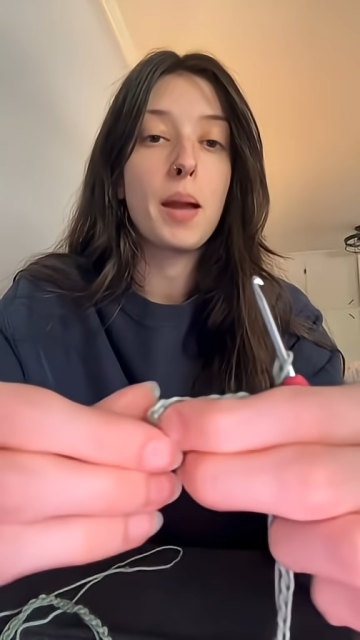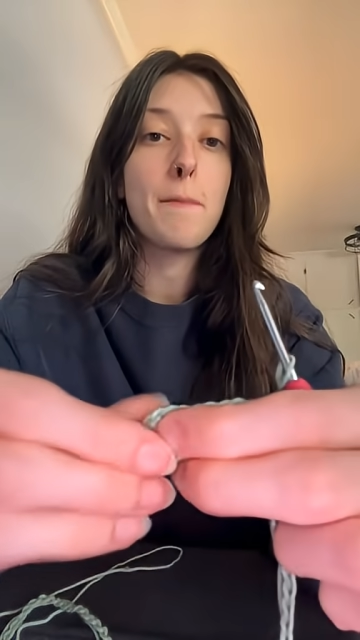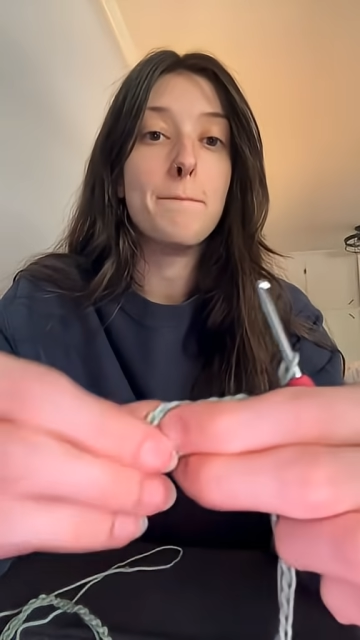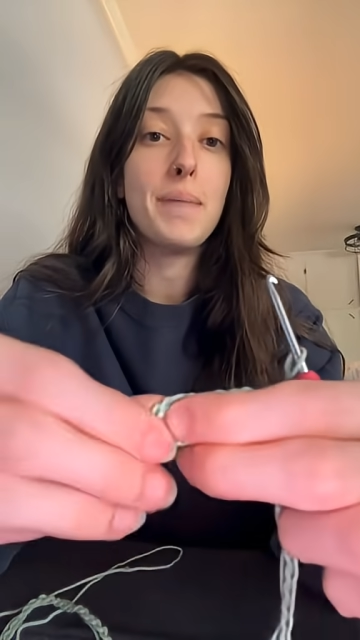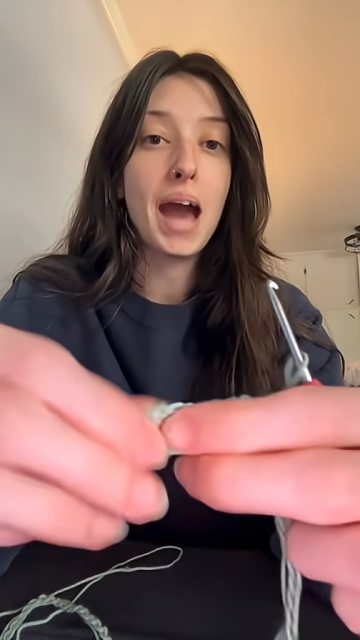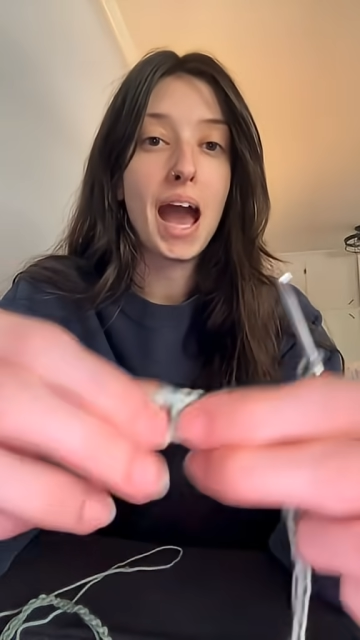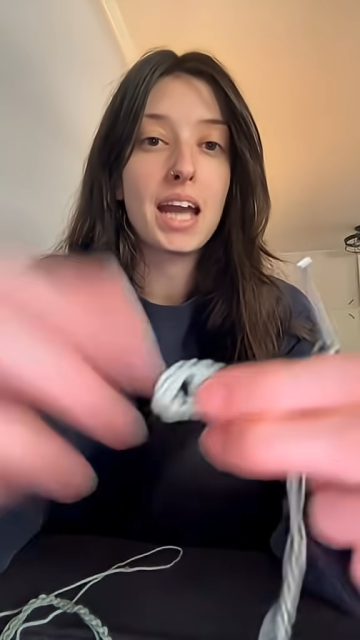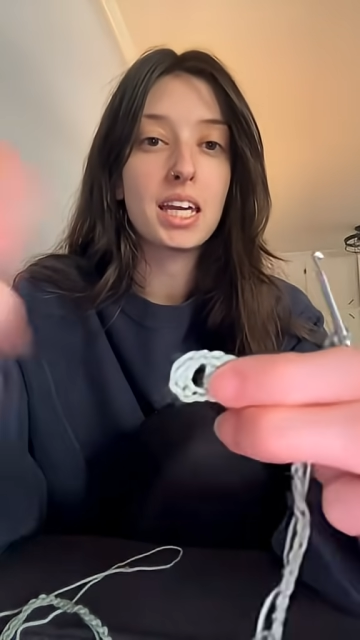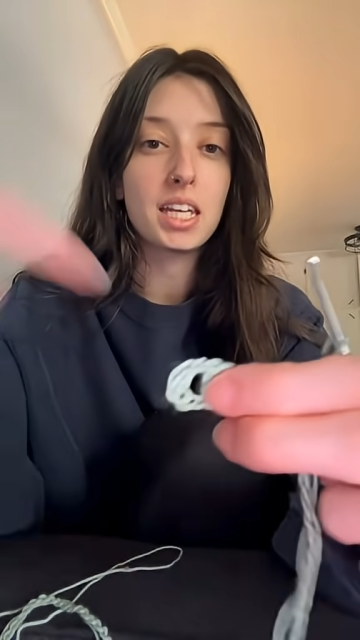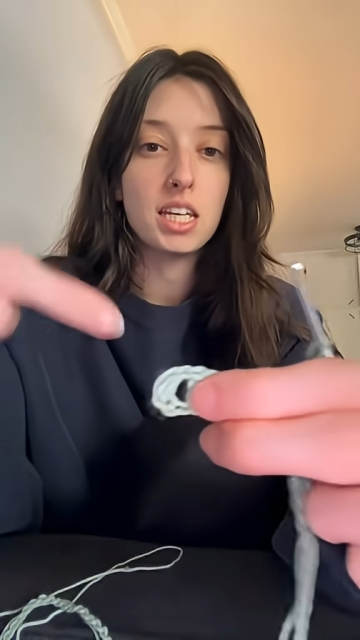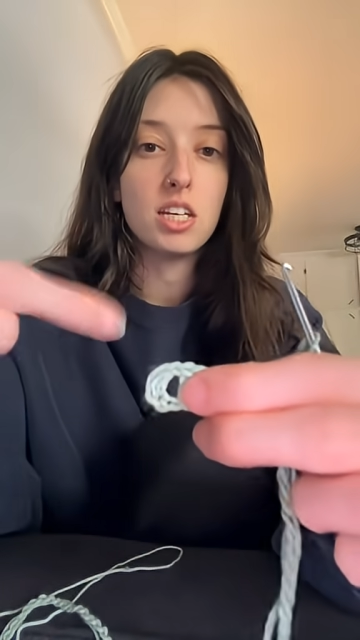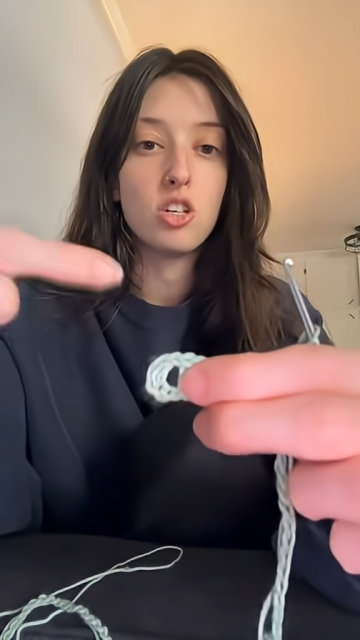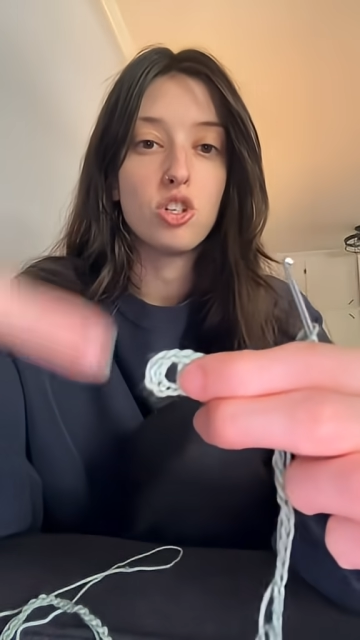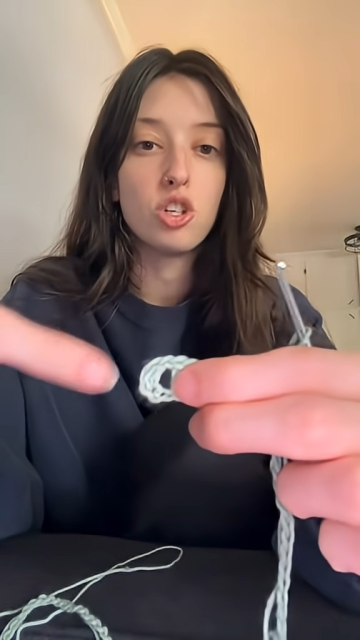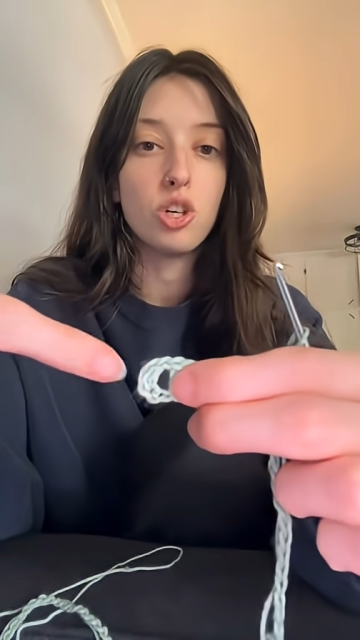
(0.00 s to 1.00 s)
back
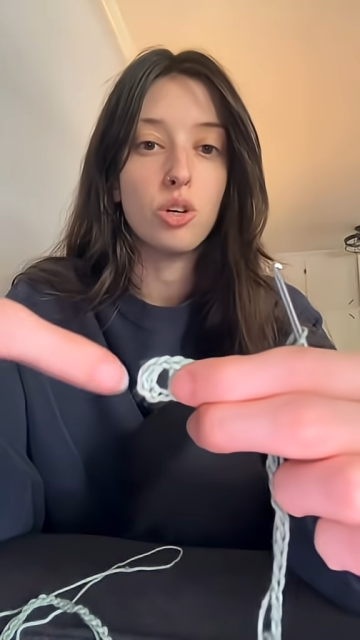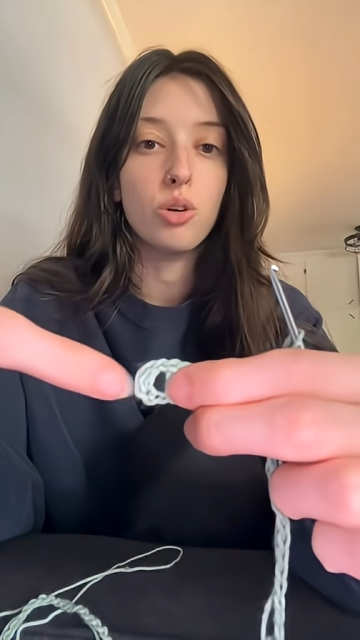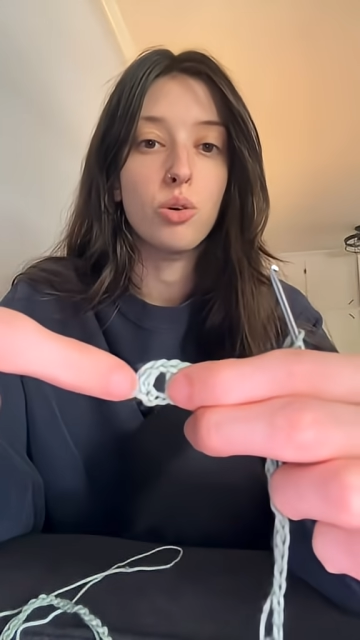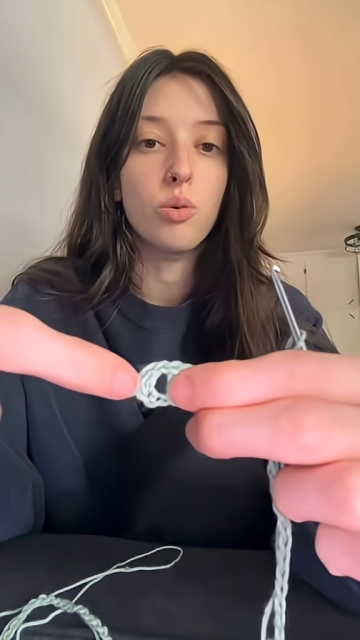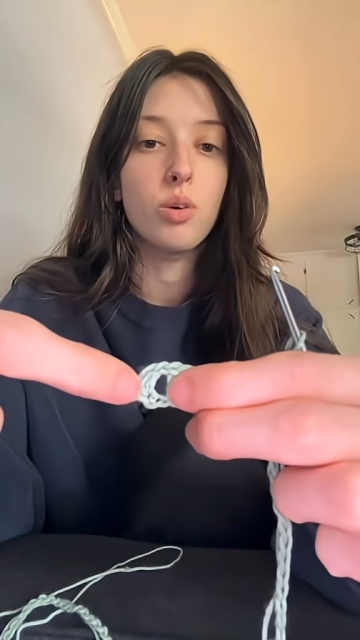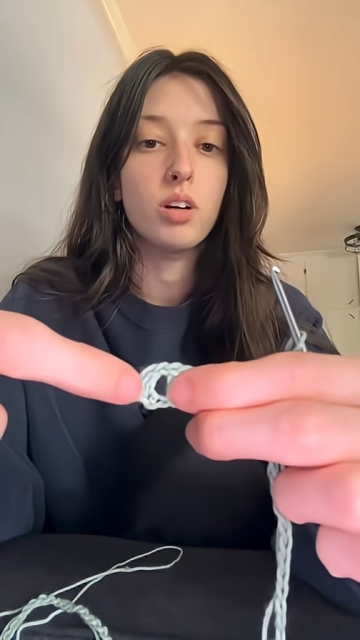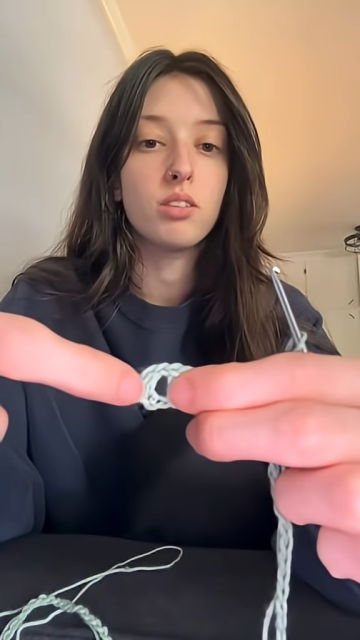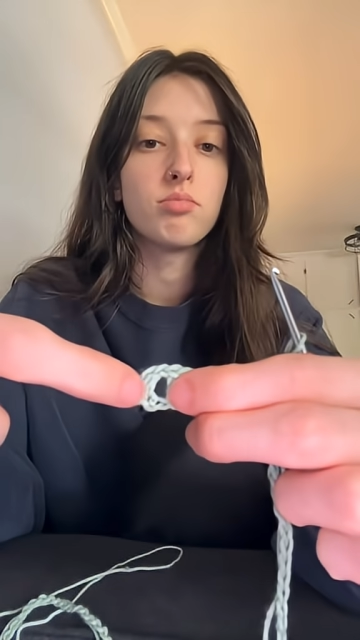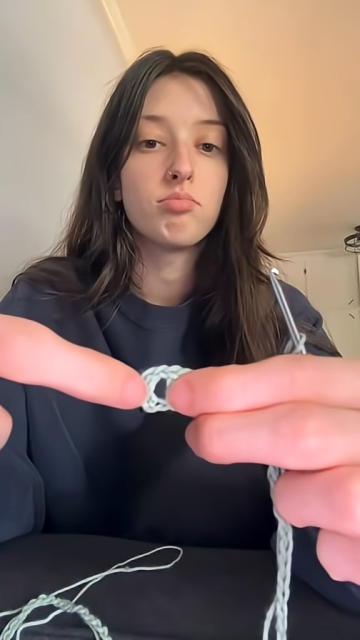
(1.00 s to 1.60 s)
into